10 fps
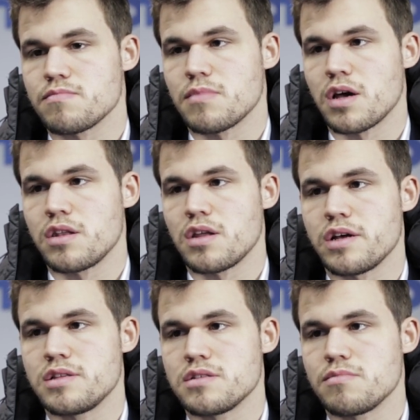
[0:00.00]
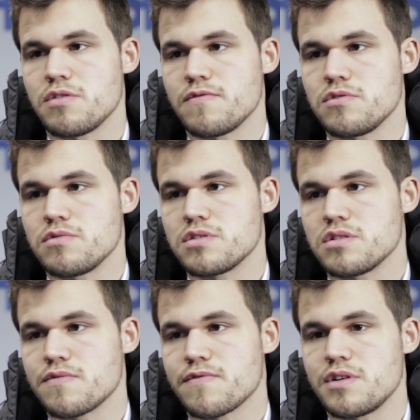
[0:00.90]
my knight is a bit of a
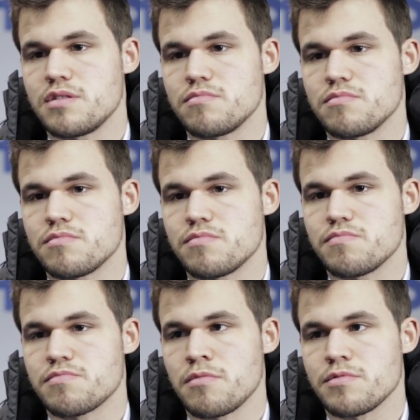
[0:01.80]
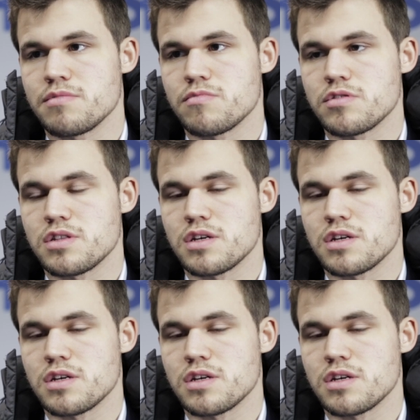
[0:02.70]
nuisance for him, probably more